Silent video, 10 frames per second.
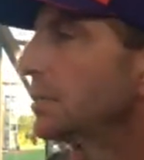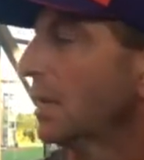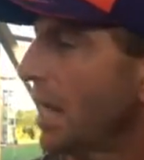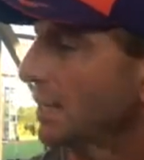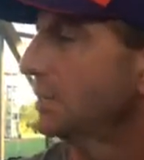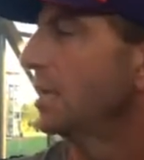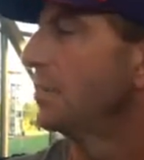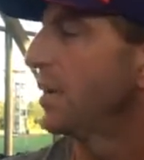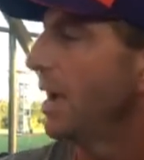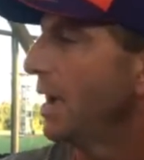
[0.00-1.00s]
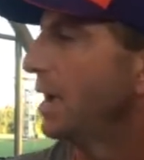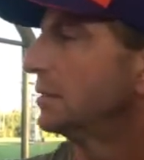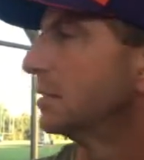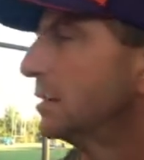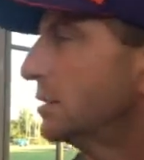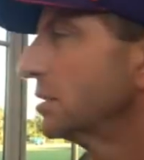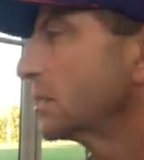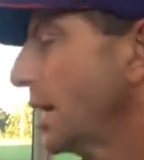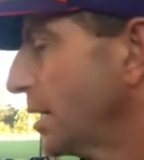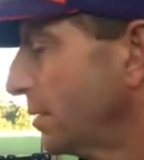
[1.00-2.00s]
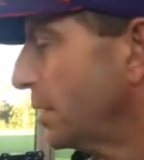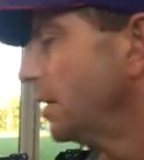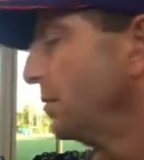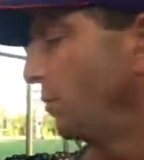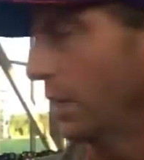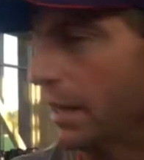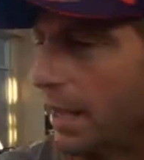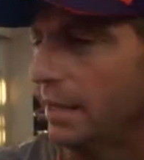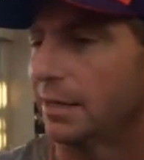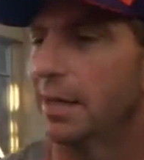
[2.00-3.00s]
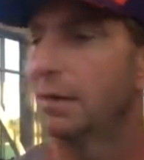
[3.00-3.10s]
It's the last day of pads, and it's just kind of bringing that